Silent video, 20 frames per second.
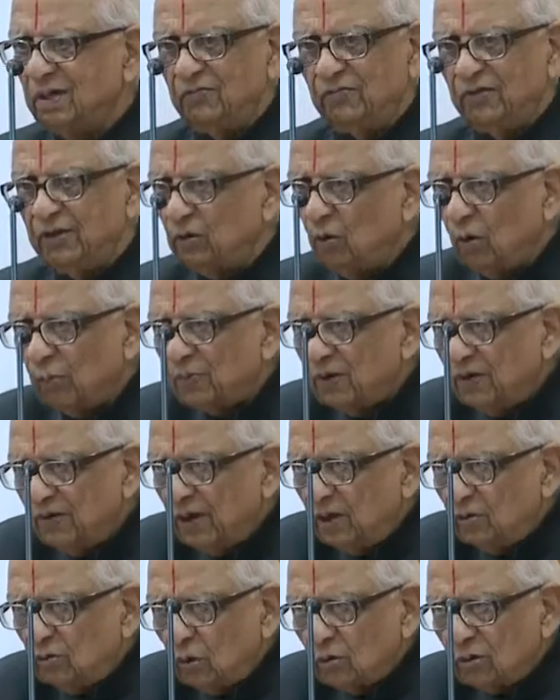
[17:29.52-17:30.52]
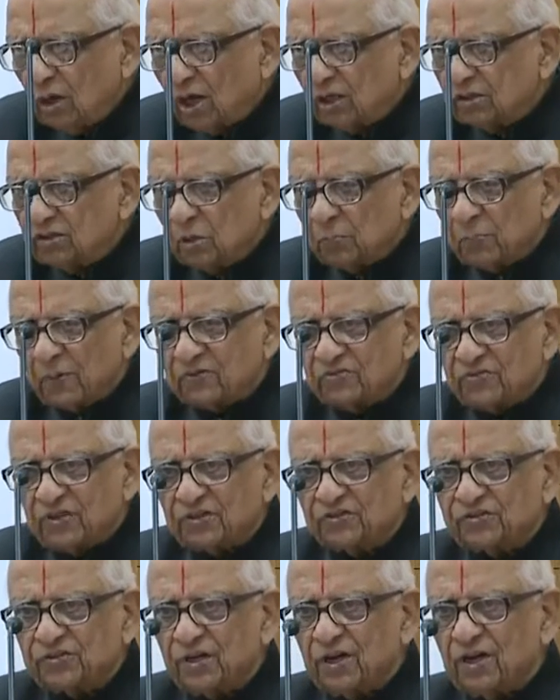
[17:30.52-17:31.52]
If we know, we have no knowledge of
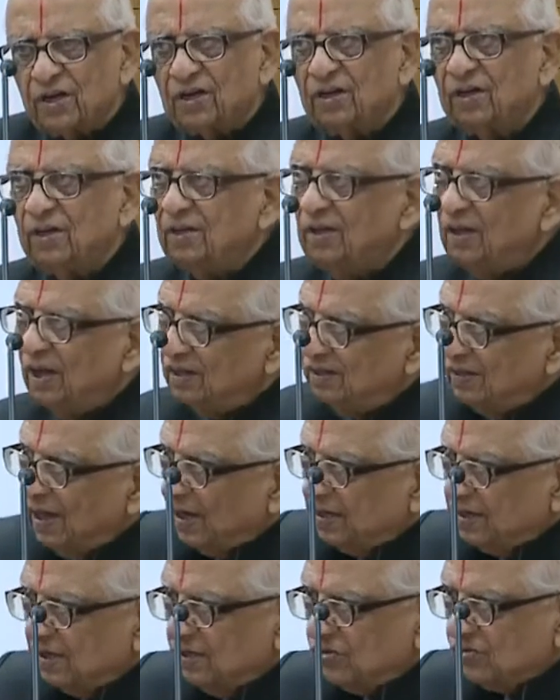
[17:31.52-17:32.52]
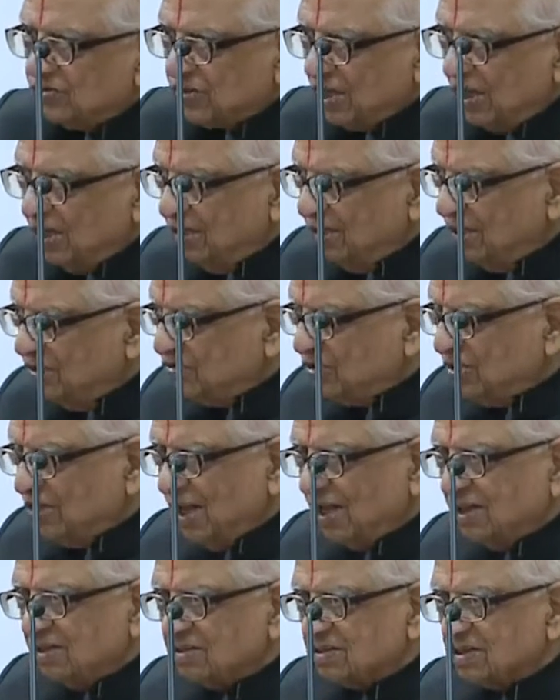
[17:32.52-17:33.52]
Pratyaksha. That instant,
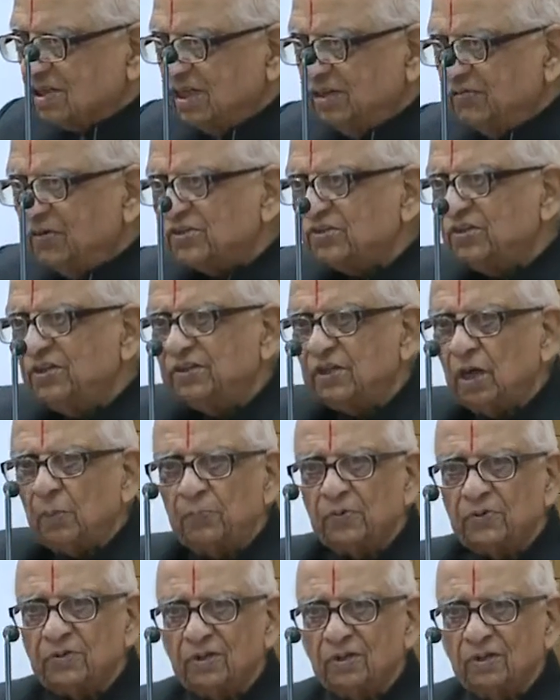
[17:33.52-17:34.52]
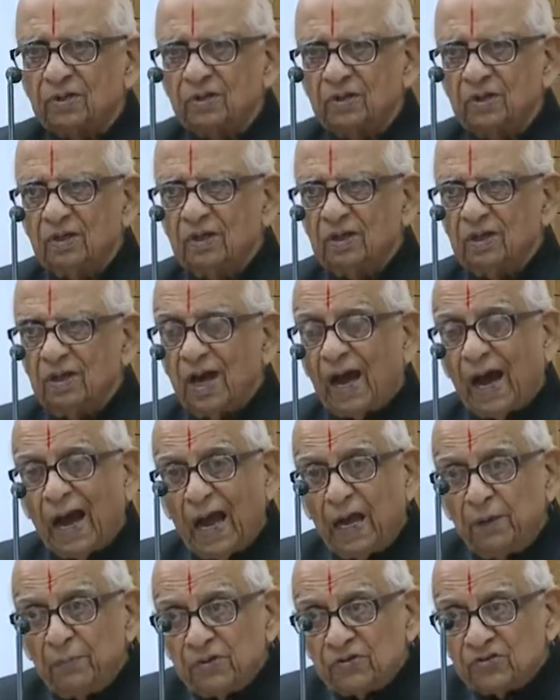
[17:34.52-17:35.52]
incident he was interpreting.
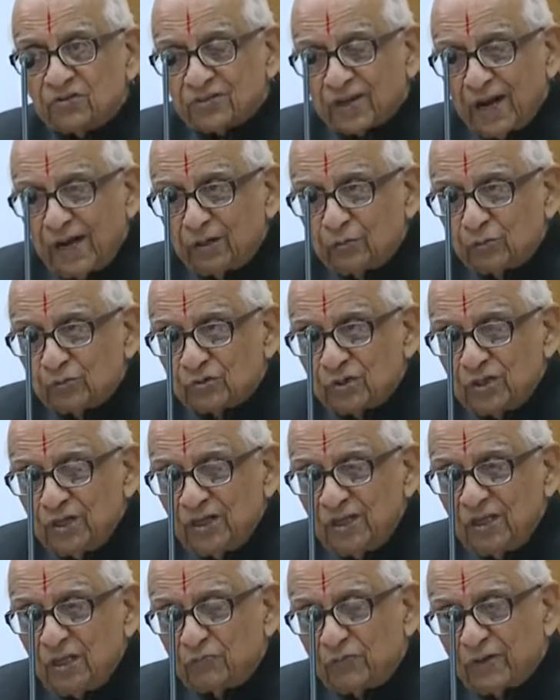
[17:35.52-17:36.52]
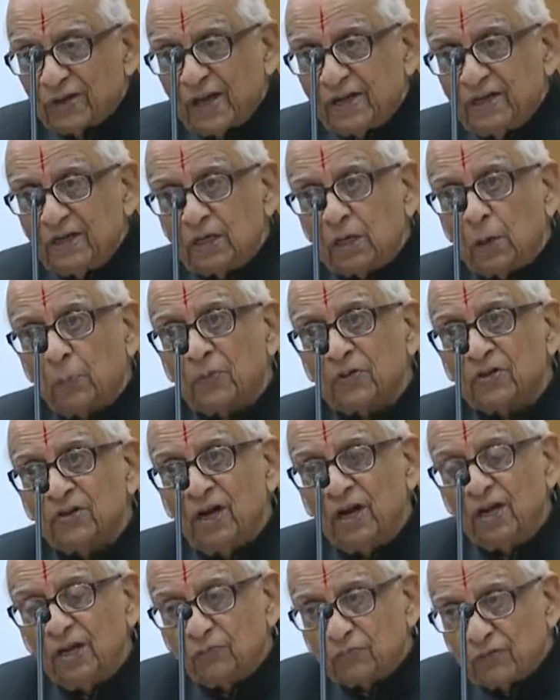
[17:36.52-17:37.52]
I must try to see if I can interpret
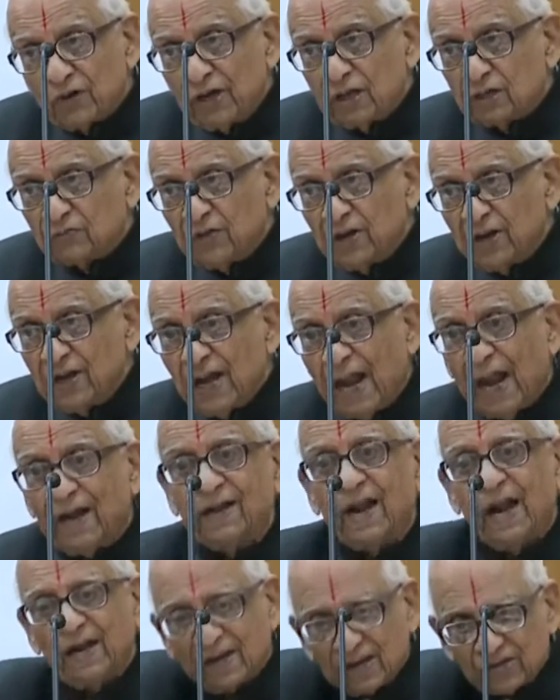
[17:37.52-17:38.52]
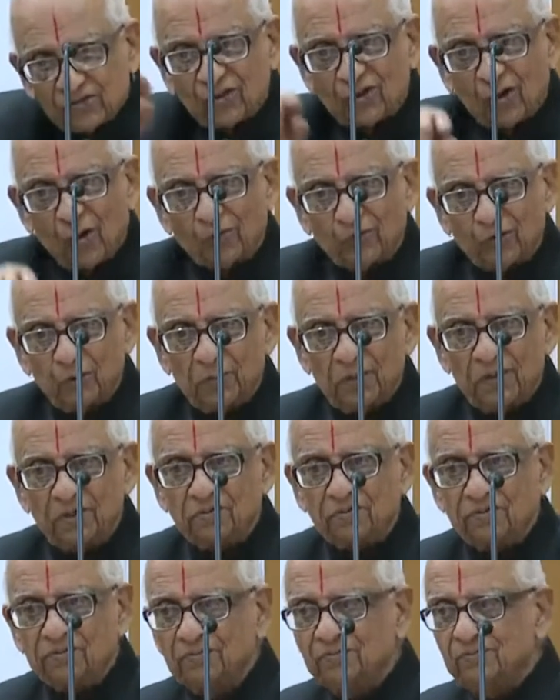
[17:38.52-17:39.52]
in a different way and address an argument.